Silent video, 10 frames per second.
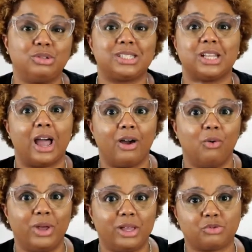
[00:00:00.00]

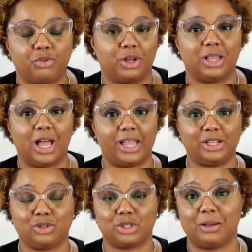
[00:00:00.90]
wigs for
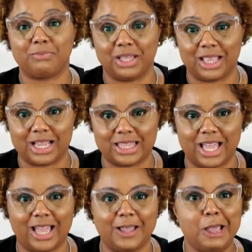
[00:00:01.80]
clients or something like
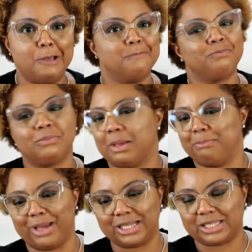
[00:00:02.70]
that,
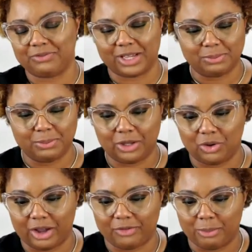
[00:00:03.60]
best investment
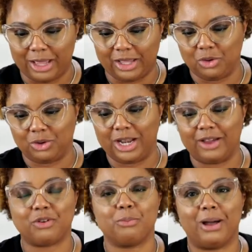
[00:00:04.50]
you'll ever make. You'll
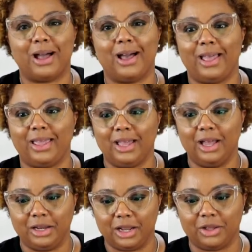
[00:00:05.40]
never buy
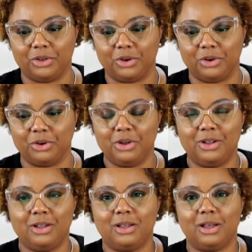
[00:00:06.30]
another
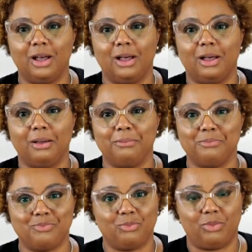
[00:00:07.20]

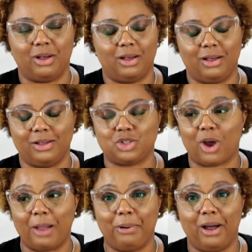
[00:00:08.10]
tripod
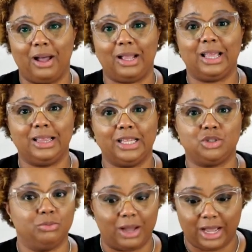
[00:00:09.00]

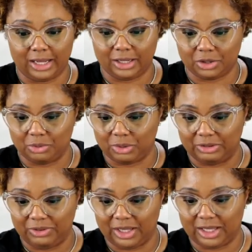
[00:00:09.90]
unless you buy another
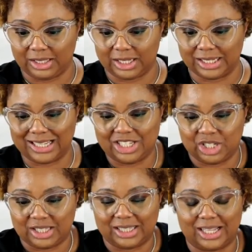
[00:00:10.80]
one of his, because it
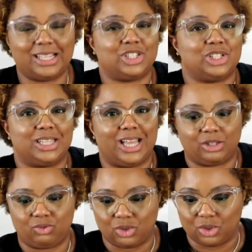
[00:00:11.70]
just
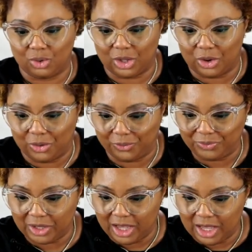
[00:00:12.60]
lasts for so long.